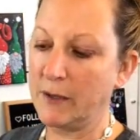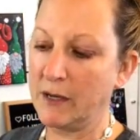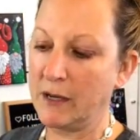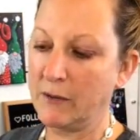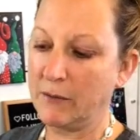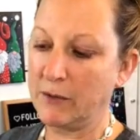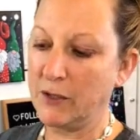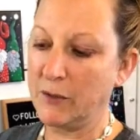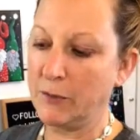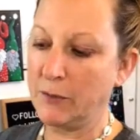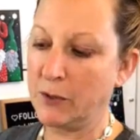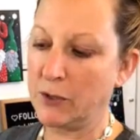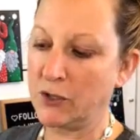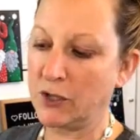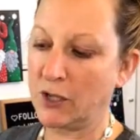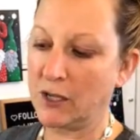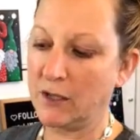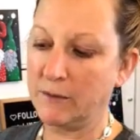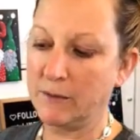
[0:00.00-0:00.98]
and when you push
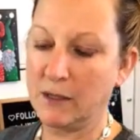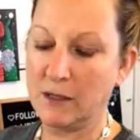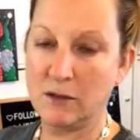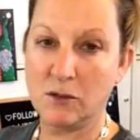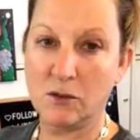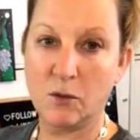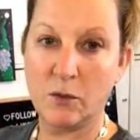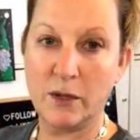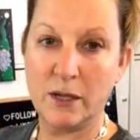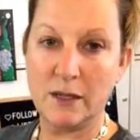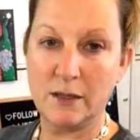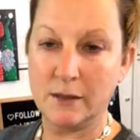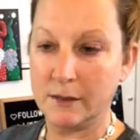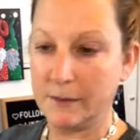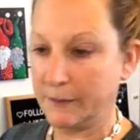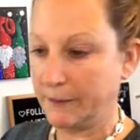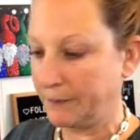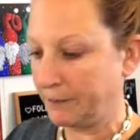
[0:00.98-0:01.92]
on them, they squeeze.